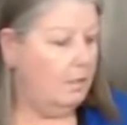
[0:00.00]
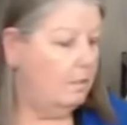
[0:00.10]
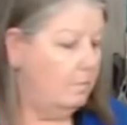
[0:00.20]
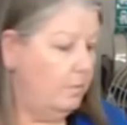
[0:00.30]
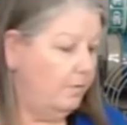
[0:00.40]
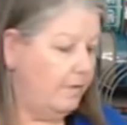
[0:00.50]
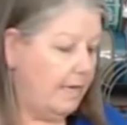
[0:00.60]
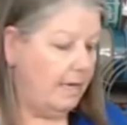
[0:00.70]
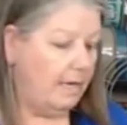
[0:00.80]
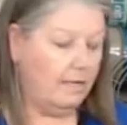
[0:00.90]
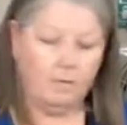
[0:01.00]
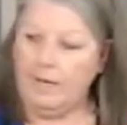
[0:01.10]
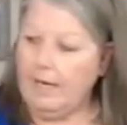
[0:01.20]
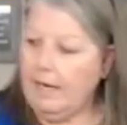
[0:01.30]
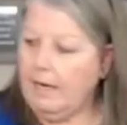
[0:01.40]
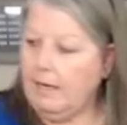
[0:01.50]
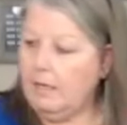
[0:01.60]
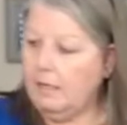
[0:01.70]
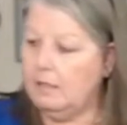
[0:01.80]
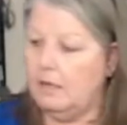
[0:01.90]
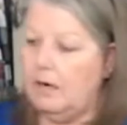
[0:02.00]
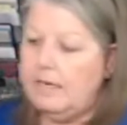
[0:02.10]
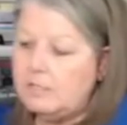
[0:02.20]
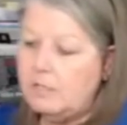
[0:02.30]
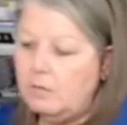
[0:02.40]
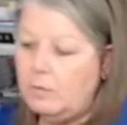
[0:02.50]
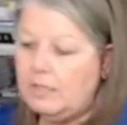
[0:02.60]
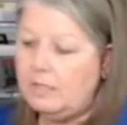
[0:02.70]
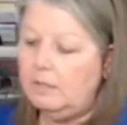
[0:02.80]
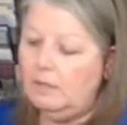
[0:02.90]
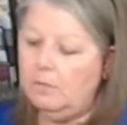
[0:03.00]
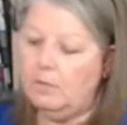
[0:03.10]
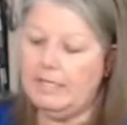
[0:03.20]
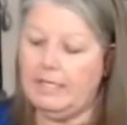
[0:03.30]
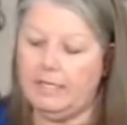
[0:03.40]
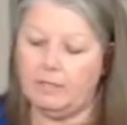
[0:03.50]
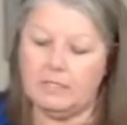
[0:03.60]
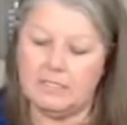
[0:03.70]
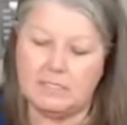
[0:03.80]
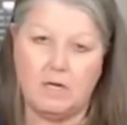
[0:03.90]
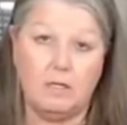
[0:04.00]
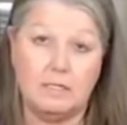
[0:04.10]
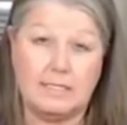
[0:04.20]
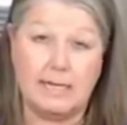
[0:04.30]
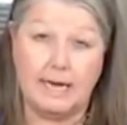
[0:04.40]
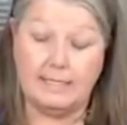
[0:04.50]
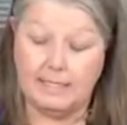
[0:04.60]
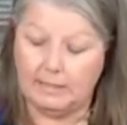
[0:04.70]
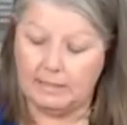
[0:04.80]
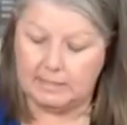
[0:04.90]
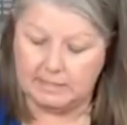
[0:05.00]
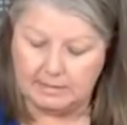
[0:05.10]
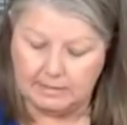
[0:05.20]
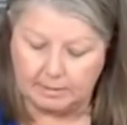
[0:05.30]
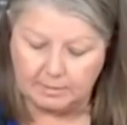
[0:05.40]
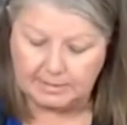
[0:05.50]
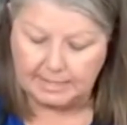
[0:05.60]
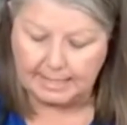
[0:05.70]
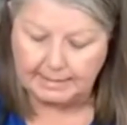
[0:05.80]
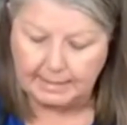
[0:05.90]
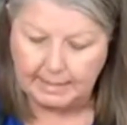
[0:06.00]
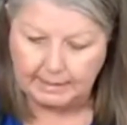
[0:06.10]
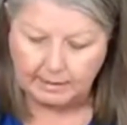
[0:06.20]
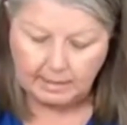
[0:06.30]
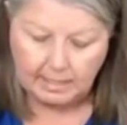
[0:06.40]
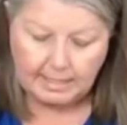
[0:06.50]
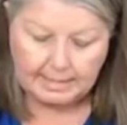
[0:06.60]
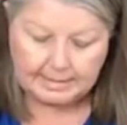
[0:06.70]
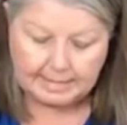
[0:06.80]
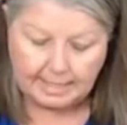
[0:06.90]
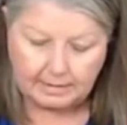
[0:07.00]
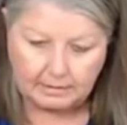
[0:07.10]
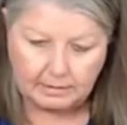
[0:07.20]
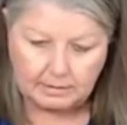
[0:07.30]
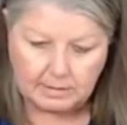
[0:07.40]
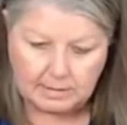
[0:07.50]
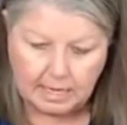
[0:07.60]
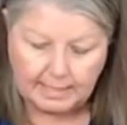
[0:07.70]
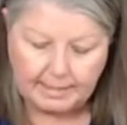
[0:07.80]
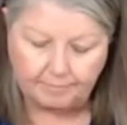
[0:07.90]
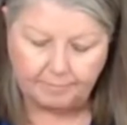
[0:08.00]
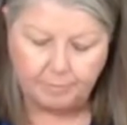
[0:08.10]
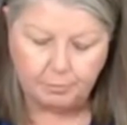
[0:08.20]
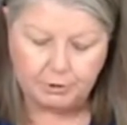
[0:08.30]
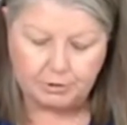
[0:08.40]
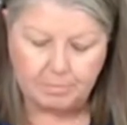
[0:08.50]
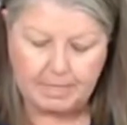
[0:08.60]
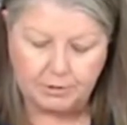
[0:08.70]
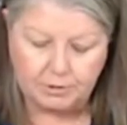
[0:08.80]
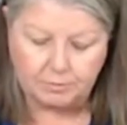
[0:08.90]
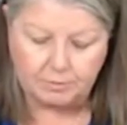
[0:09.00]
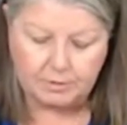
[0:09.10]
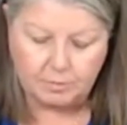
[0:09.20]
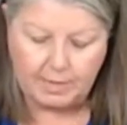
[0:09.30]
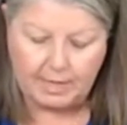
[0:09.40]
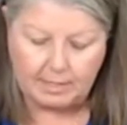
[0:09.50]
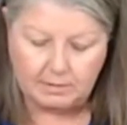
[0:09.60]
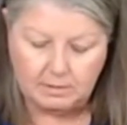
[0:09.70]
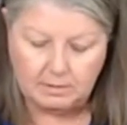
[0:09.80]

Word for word: Move that out of the way. All right, so with the little one here, this is called the sidekick. This is a double sidekick. It's got the little slot here for you to put your mesh through as well.